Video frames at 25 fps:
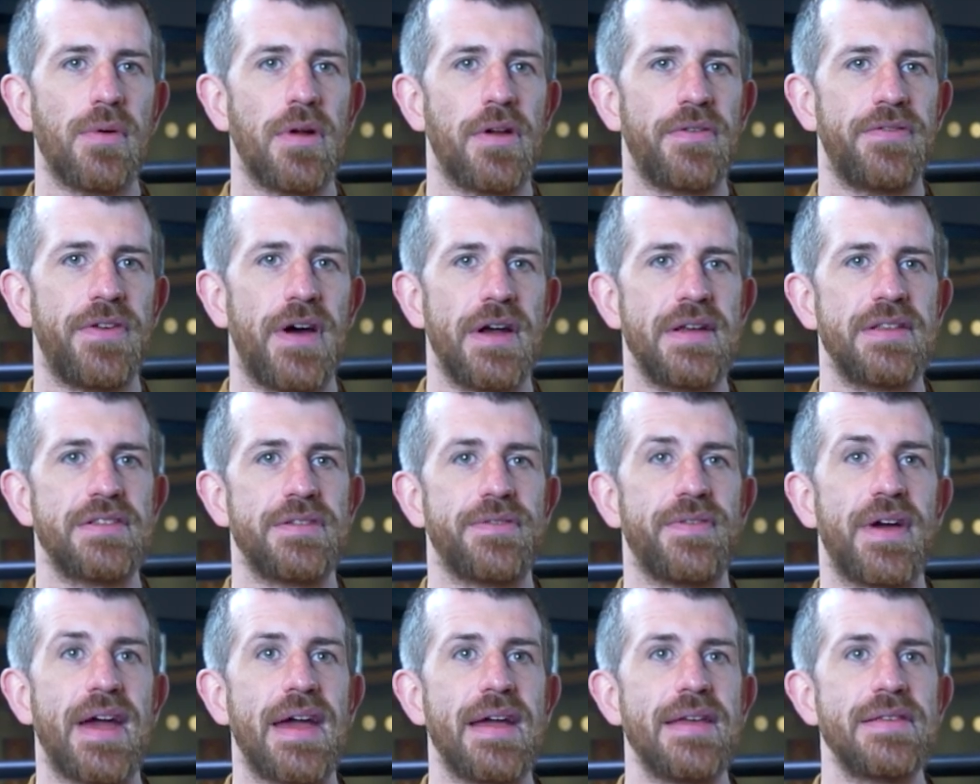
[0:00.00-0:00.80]
qualified
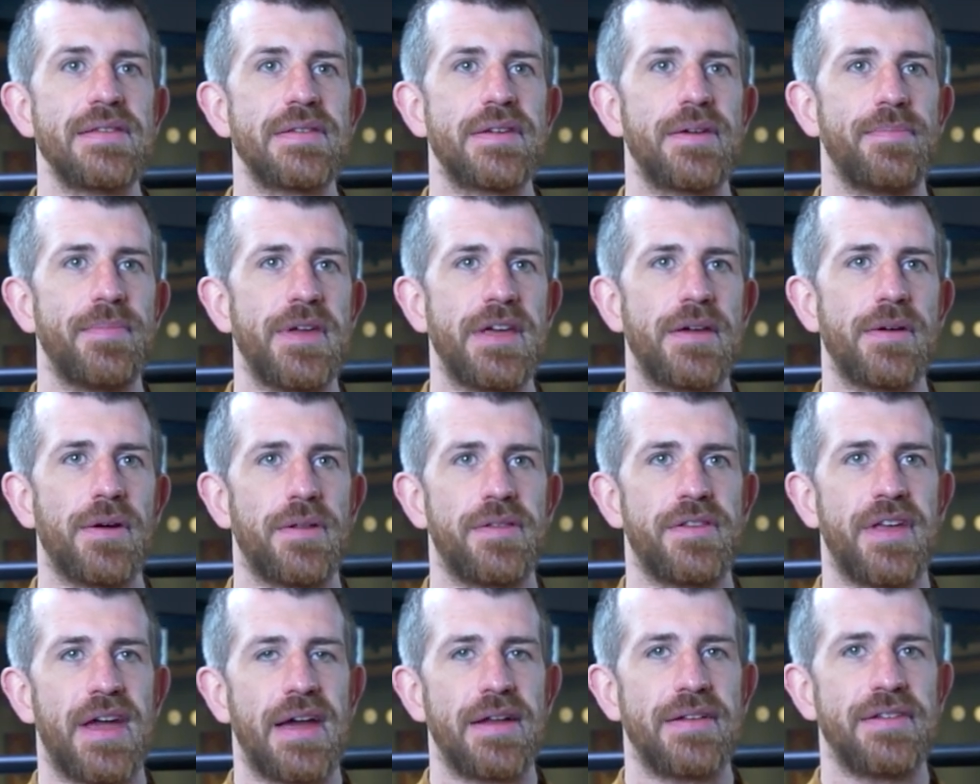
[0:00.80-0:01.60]
surveyors can be
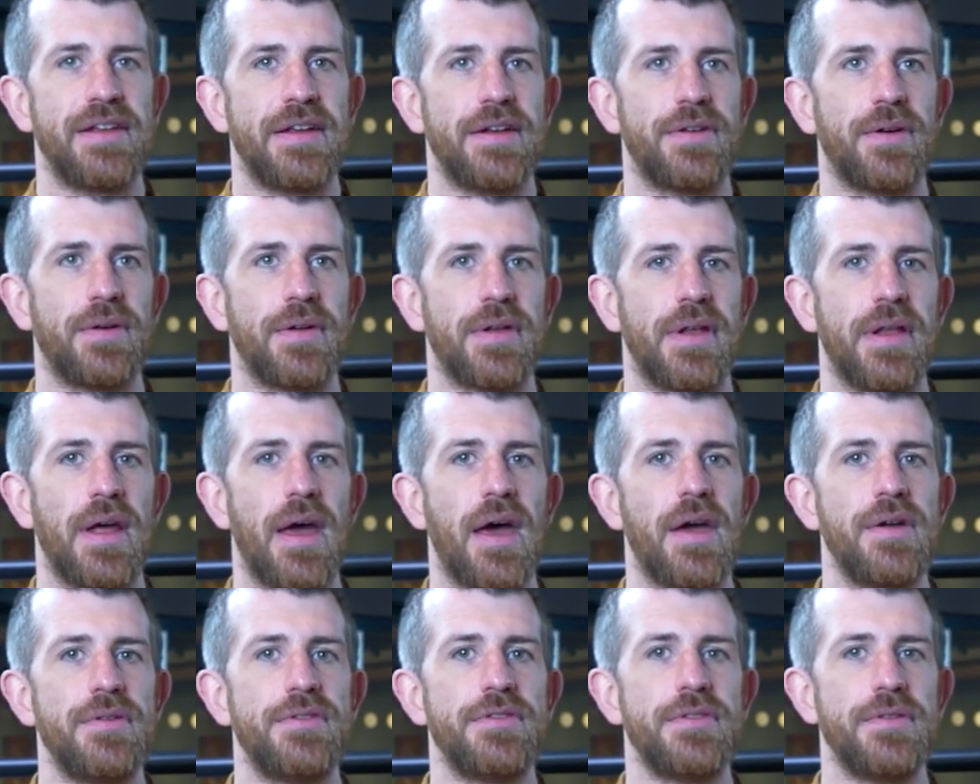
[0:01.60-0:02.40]
contacted on
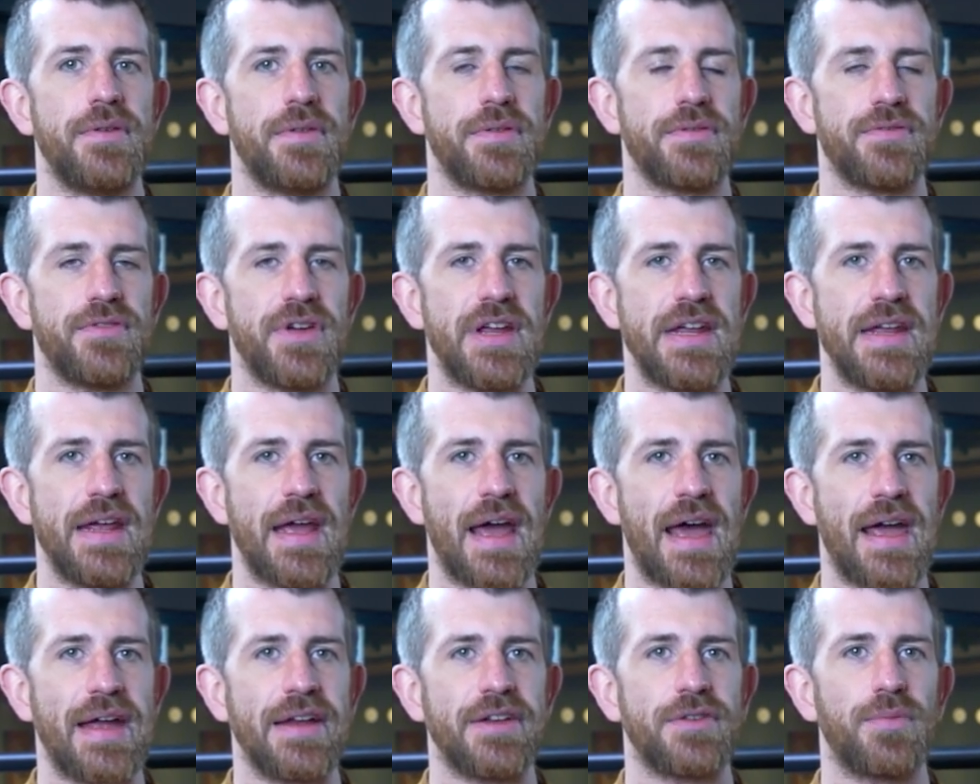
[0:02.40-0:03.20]

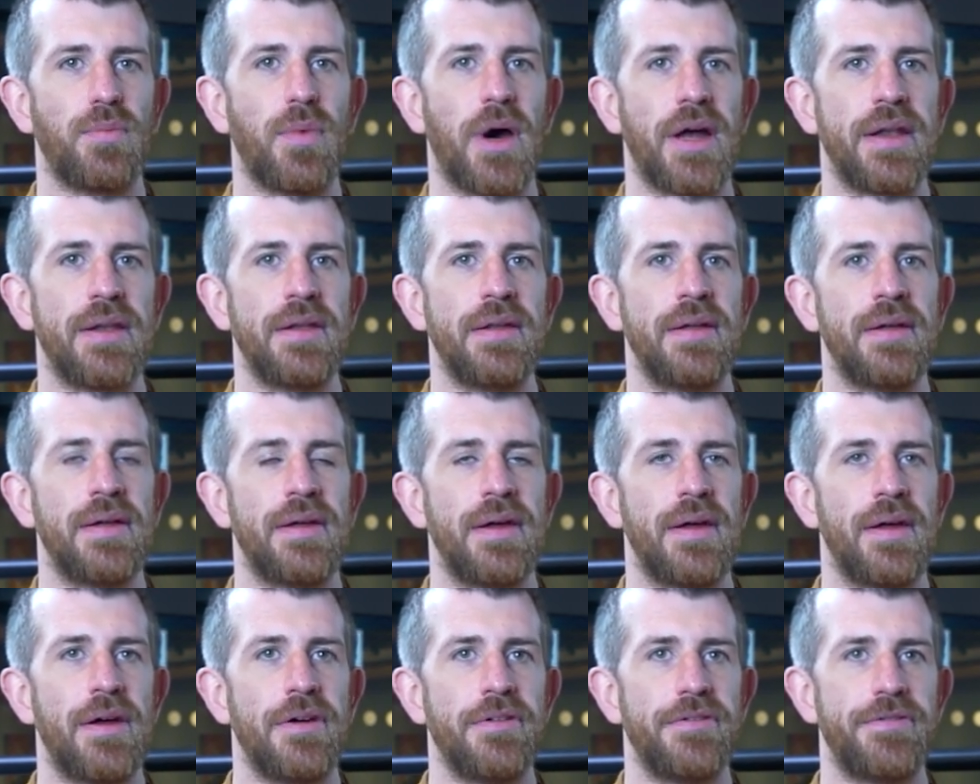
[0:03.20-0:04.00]
02381
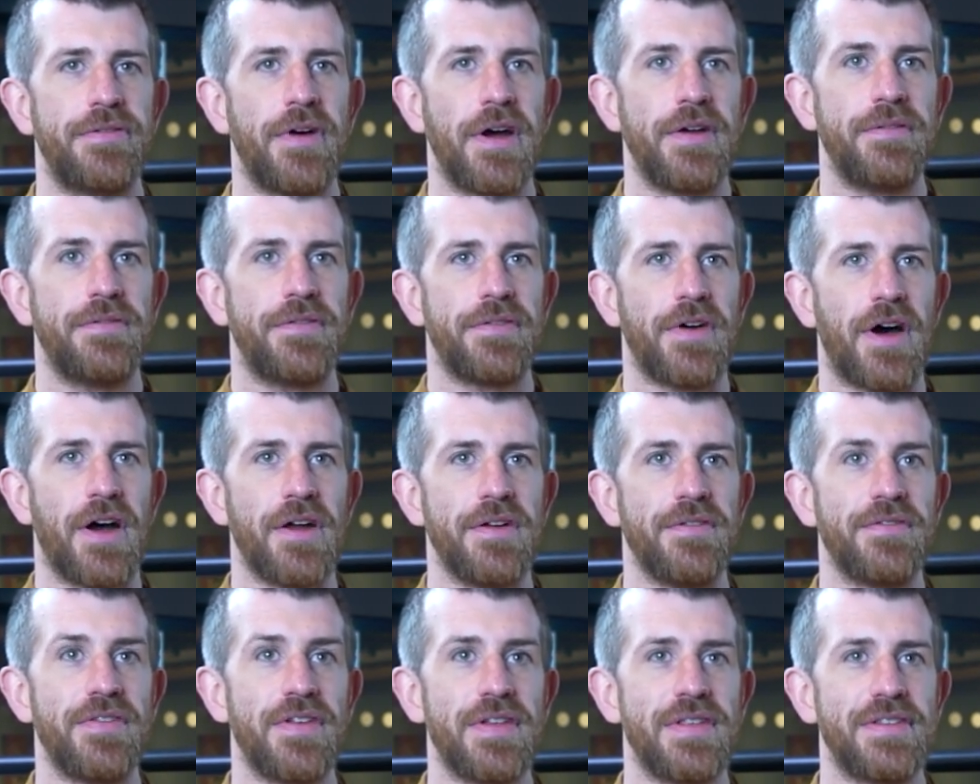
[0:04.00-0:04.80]

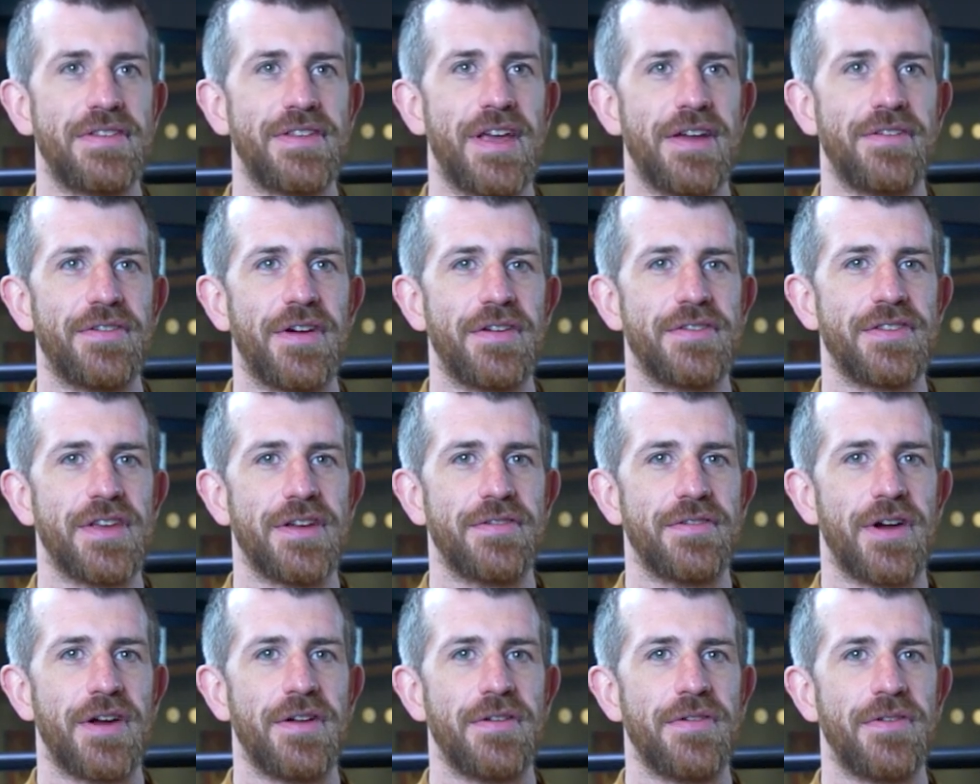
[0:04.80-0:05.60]

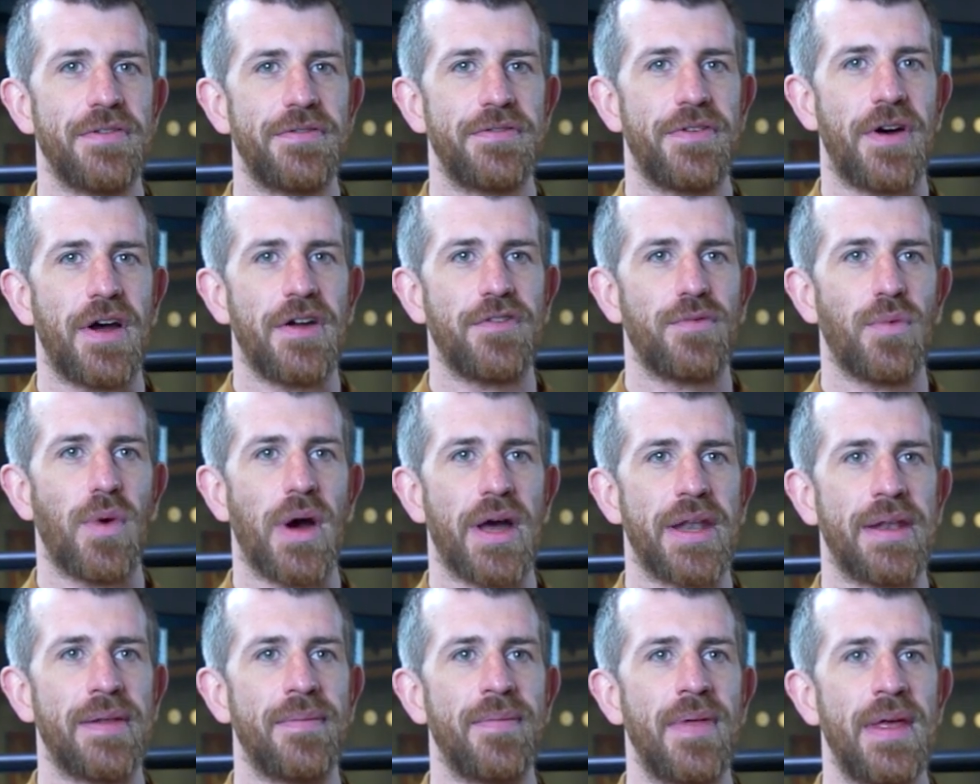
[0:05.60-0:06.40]

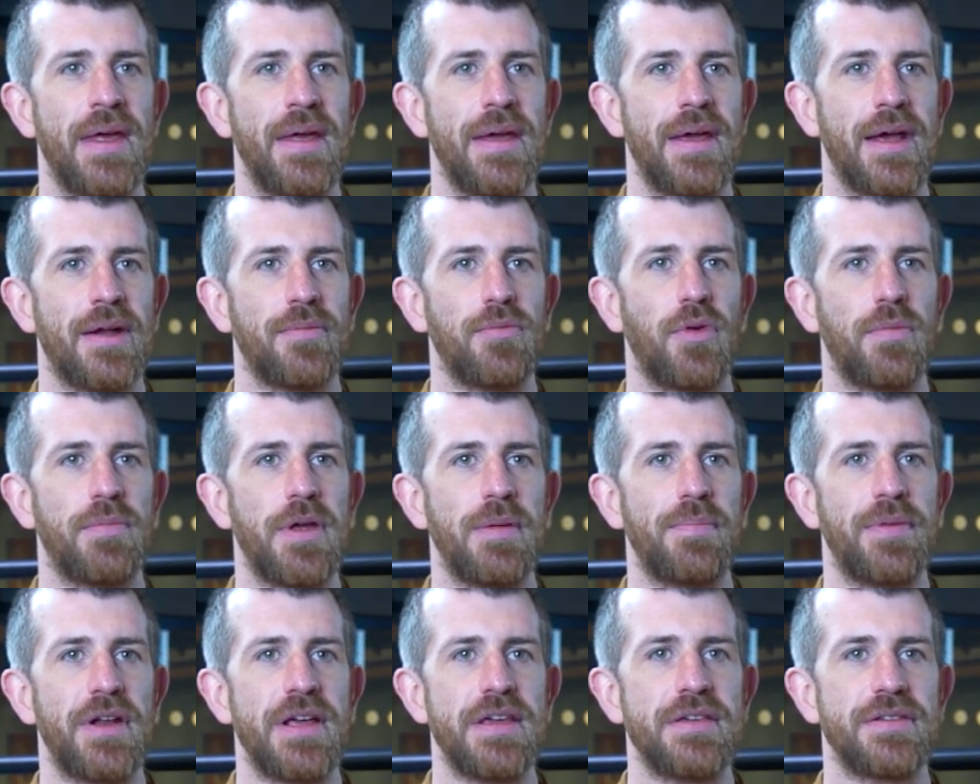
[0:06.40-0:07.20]
550051 and we'll
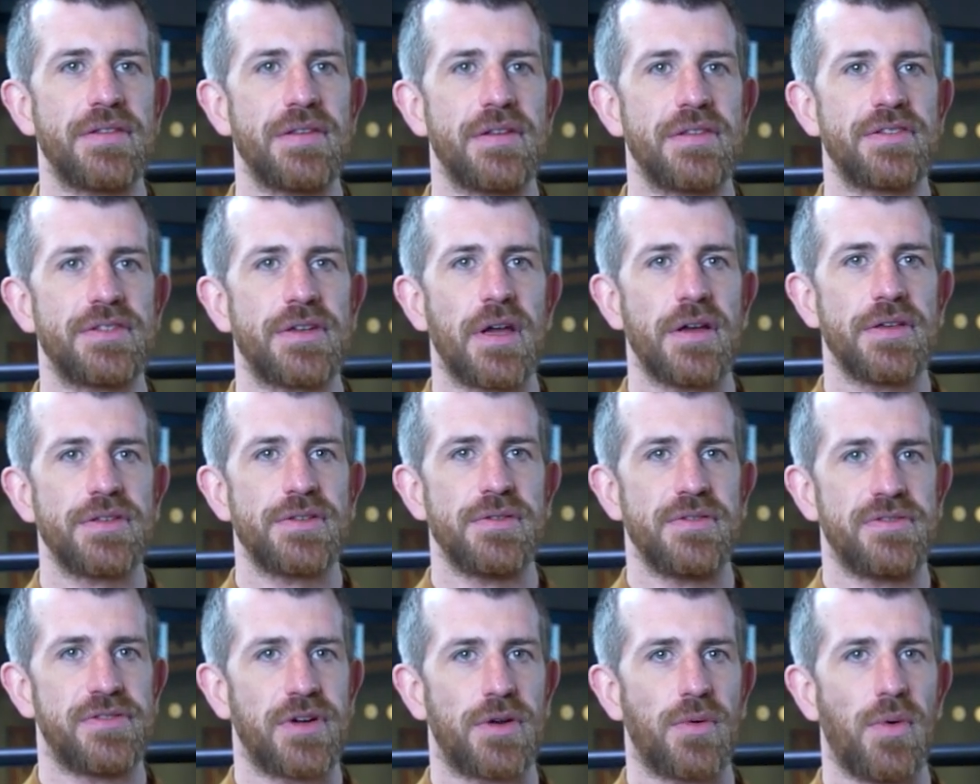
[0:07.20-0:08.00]
be pleased to discuss
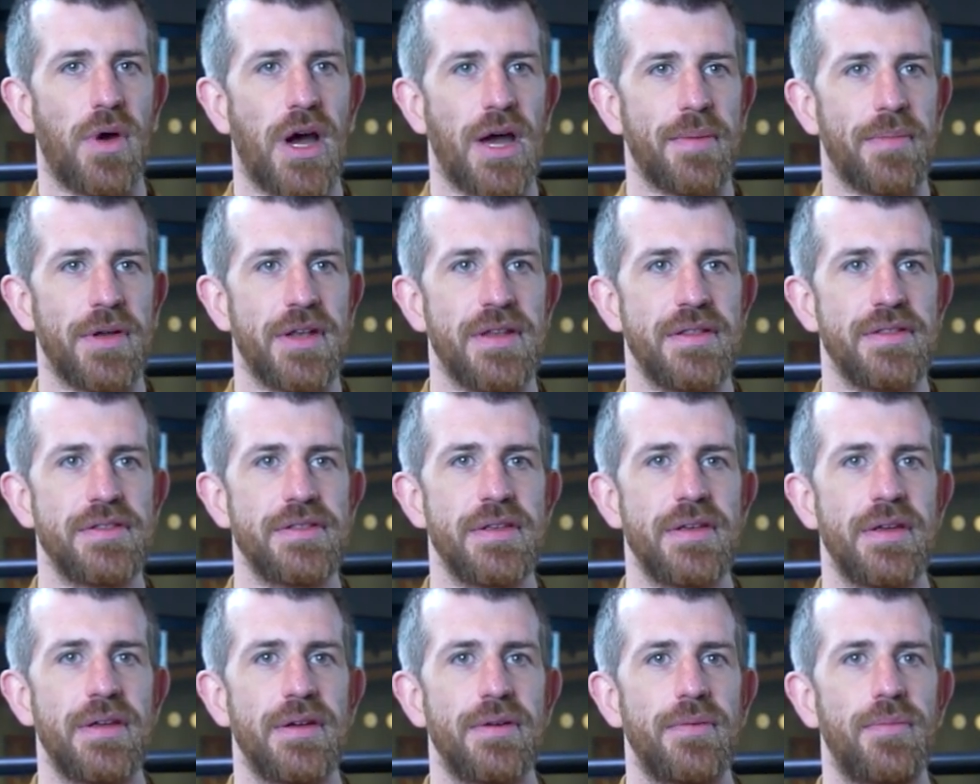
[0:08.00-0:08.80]
your
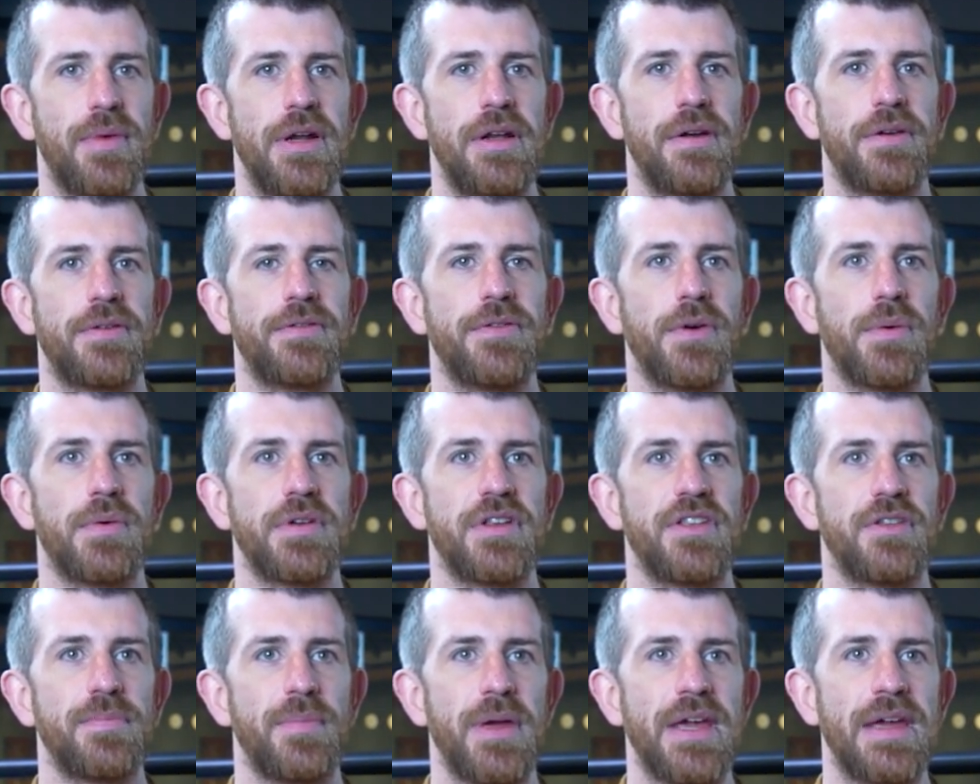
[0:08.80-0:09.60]
requirements. We look
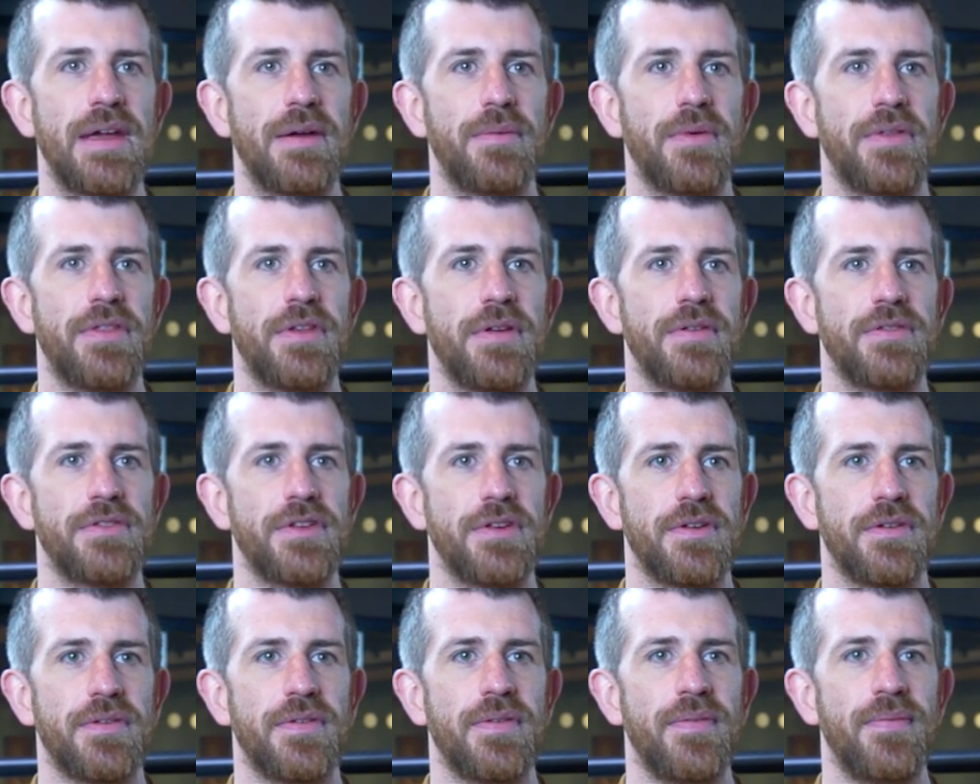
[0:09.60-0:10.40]
forward to speaking with you
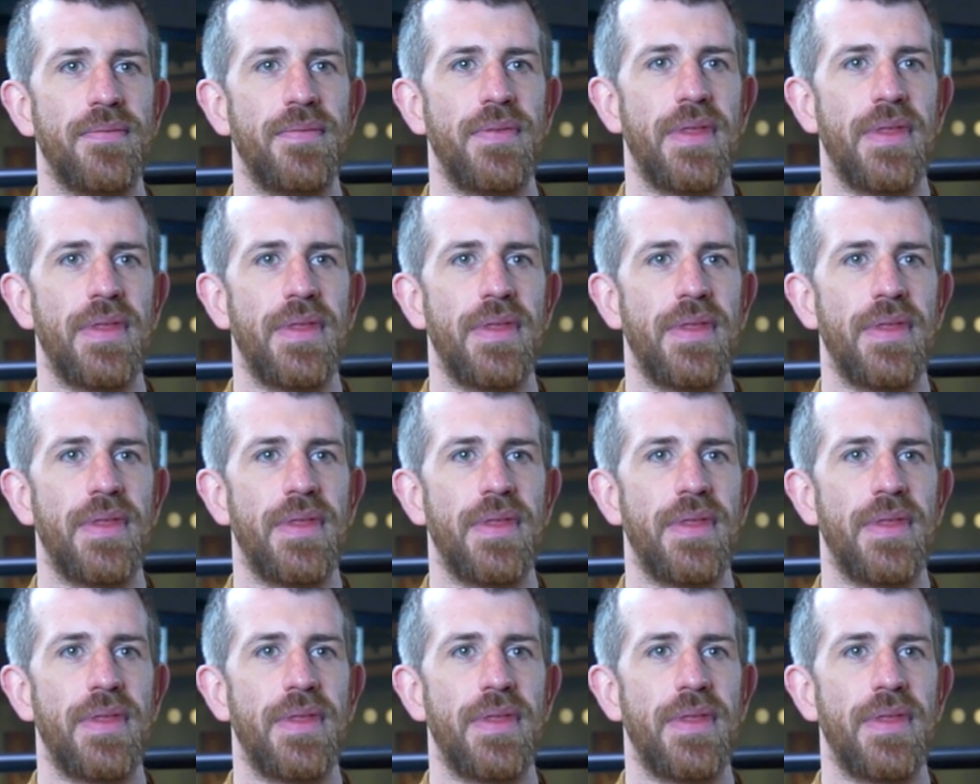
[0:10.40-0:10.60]
soon.